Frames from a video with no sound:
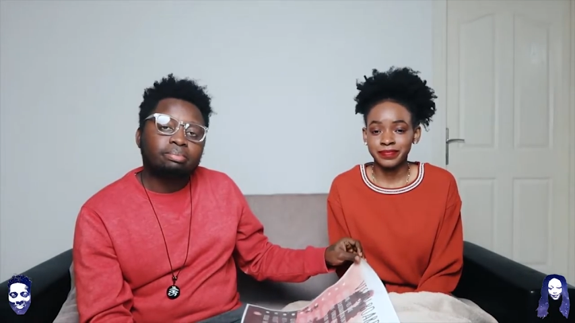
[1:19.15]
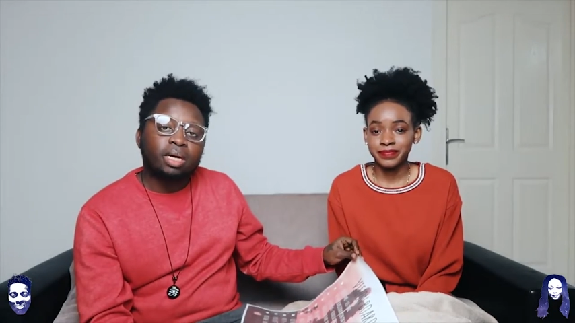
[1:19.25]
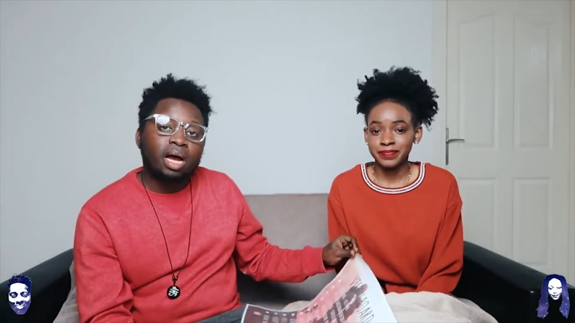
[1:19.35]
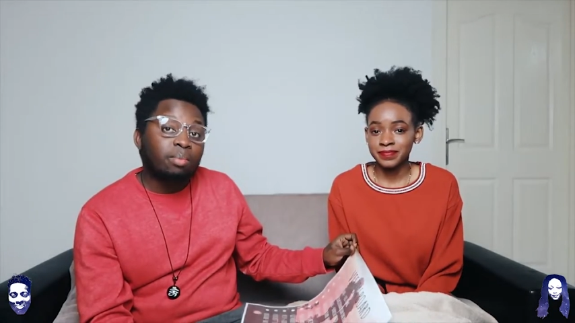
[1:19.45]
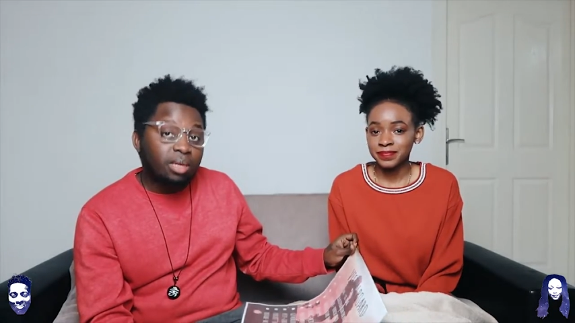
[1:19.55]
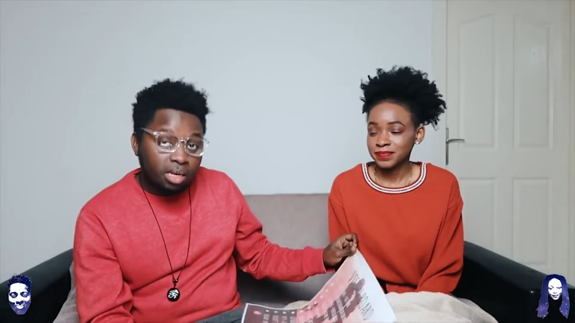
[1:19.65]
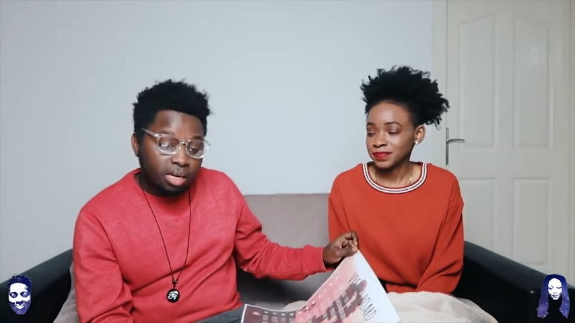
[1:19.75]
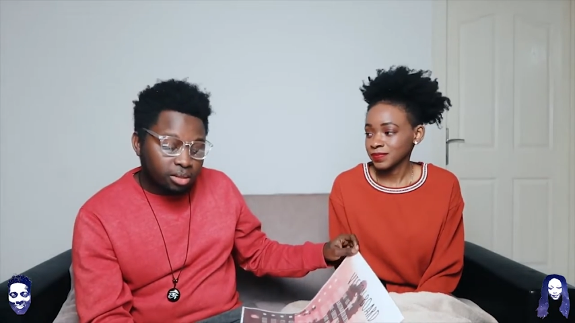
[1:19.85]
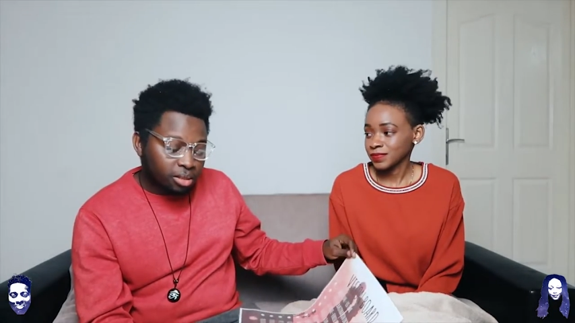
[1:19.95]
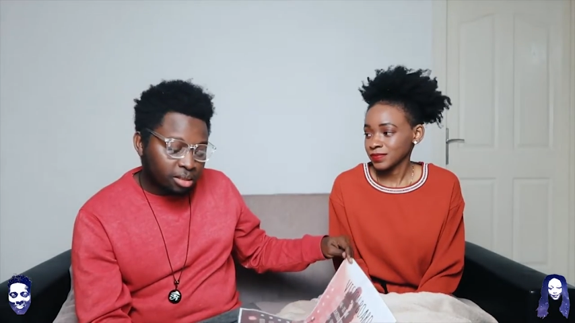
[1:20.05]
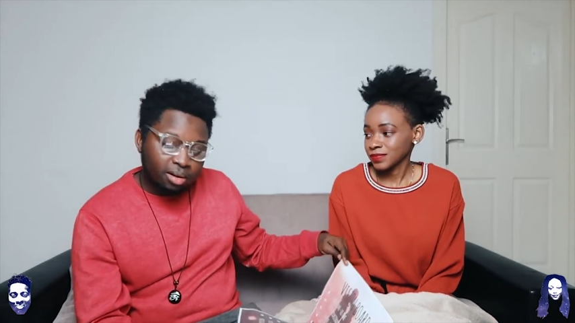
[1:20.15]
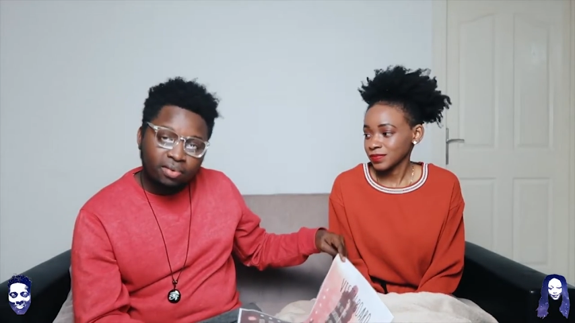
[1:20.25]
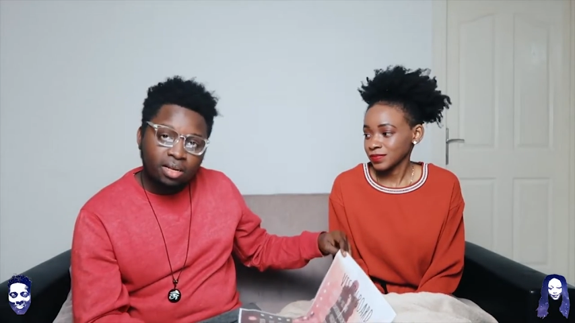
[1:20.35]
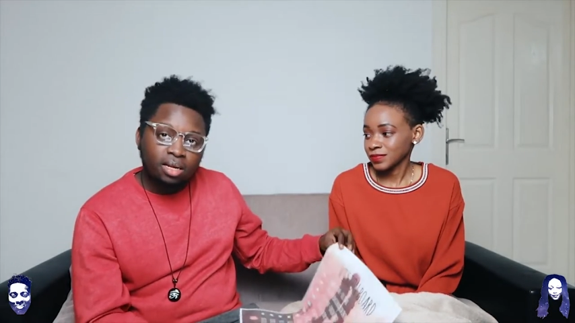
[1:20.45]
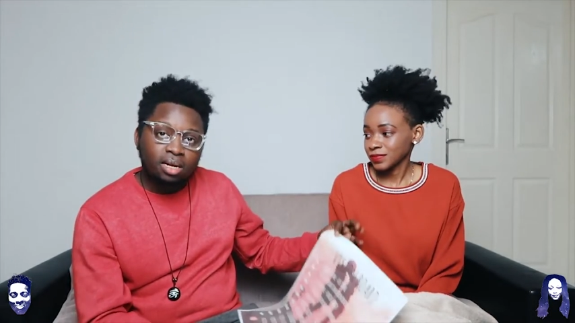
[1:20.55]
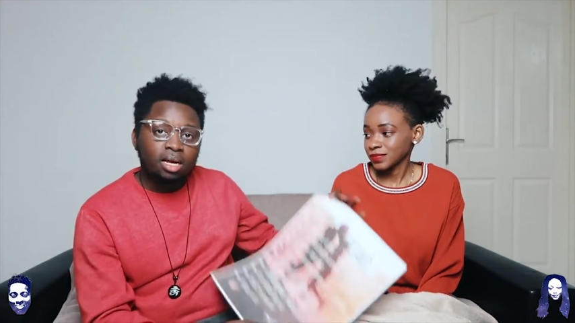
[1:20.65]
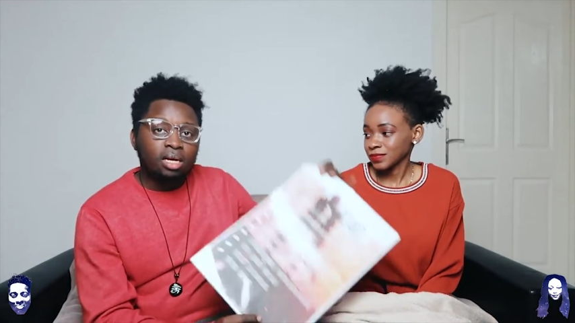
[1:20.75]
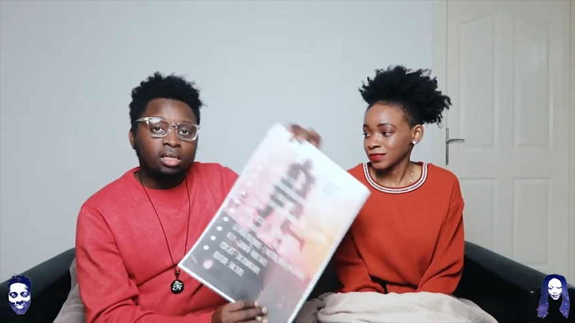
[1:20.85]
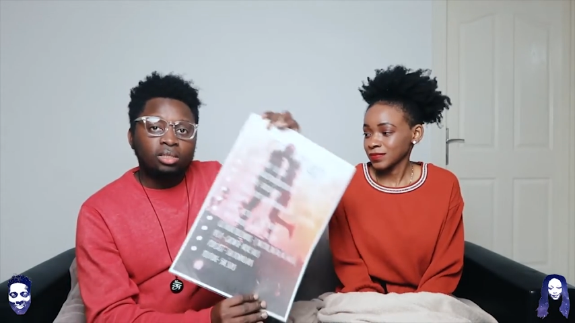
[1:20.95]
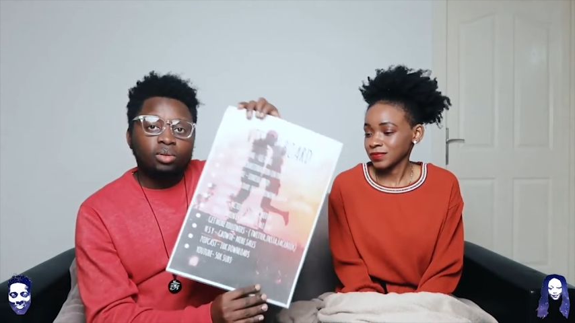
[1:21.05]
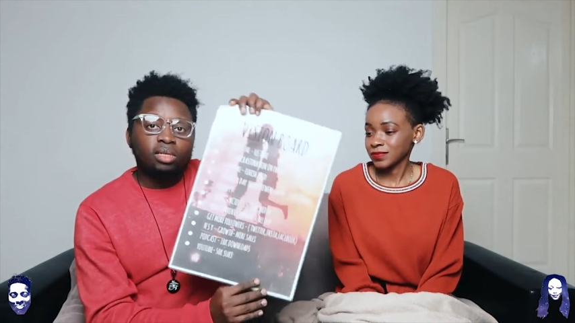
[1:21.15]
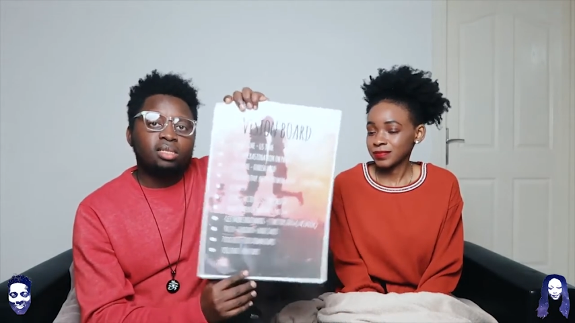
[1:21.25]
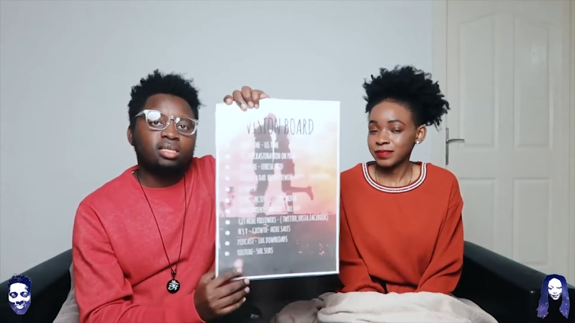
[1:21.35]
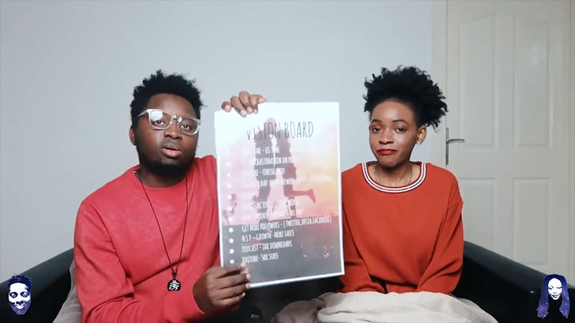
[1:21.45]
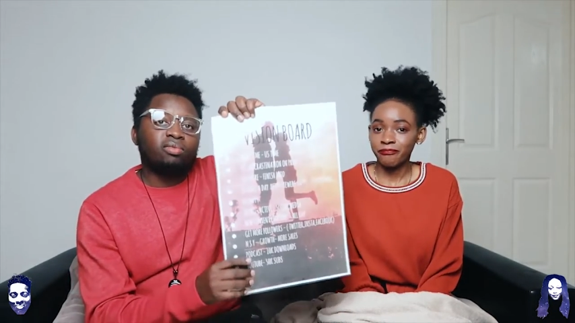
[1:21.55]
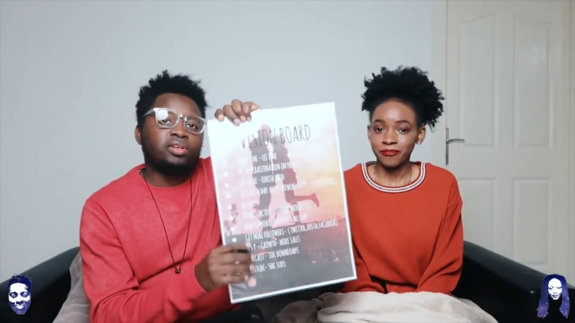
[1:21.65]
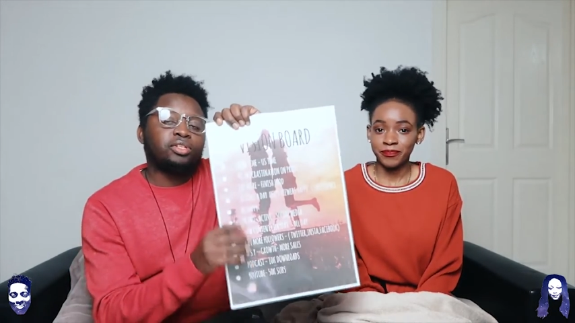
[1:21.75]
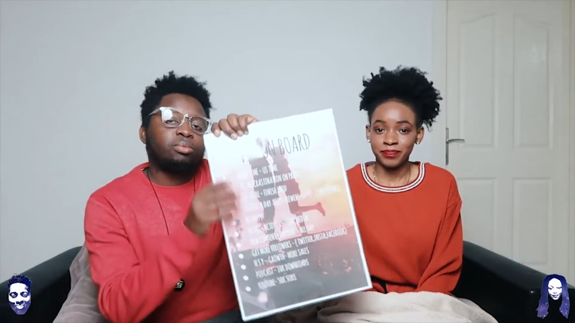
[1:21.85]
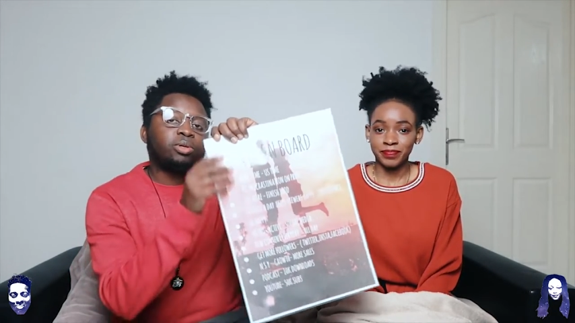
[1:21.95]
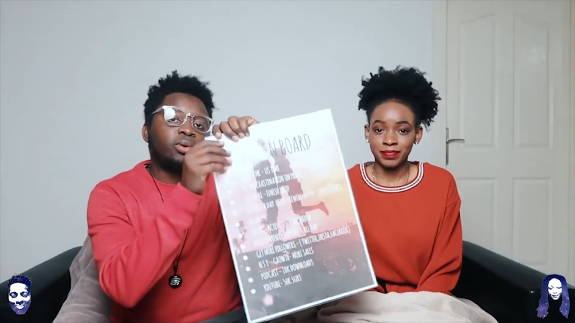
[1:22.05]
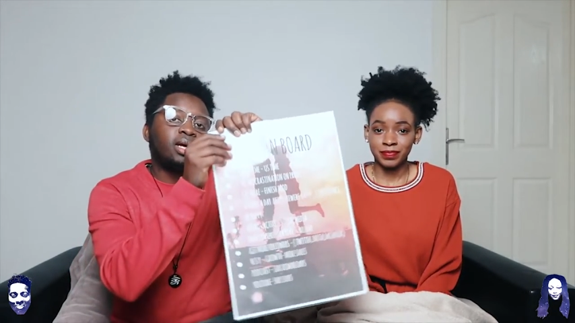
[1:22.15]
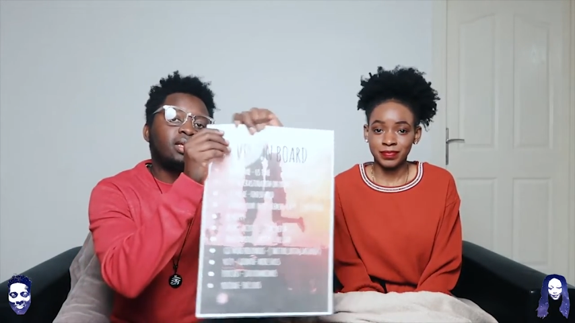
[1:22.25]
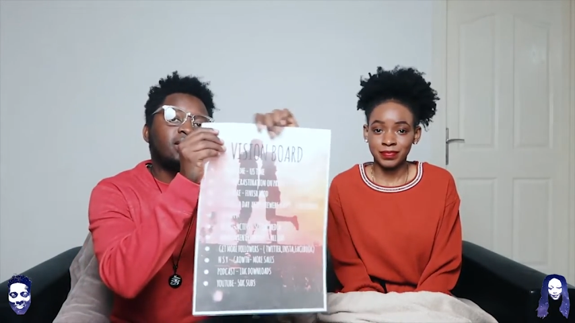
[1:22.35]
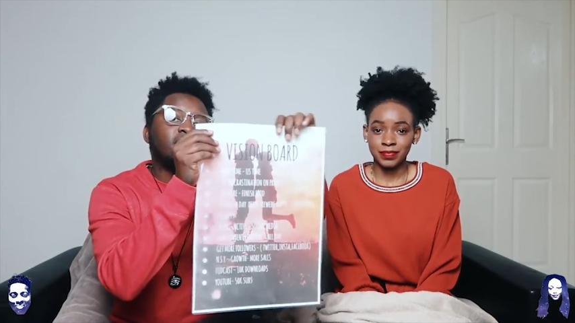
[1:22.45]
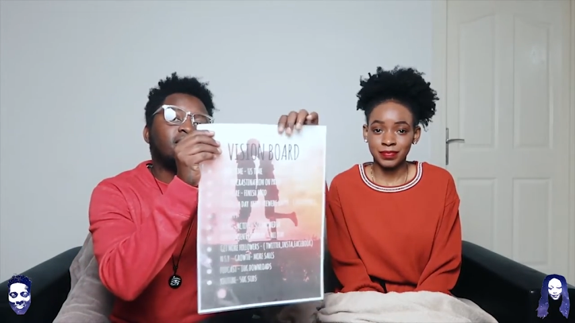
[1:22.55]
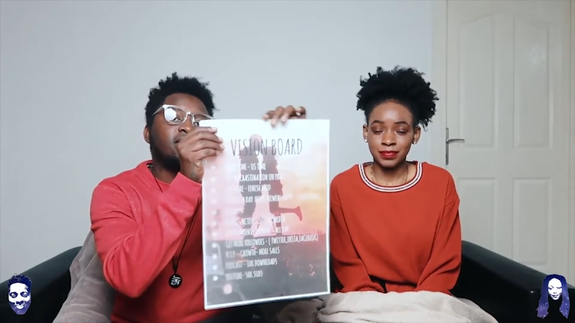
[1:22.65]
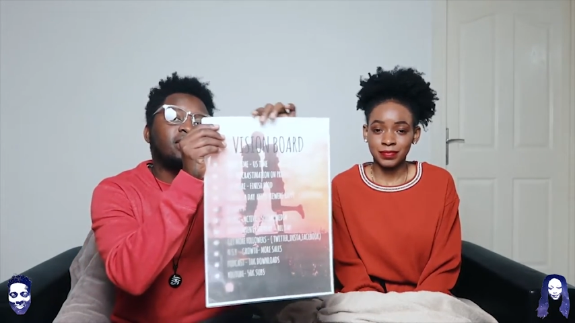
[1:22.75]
Speaker 1: the coming years and stuff like that so this is our vision board right here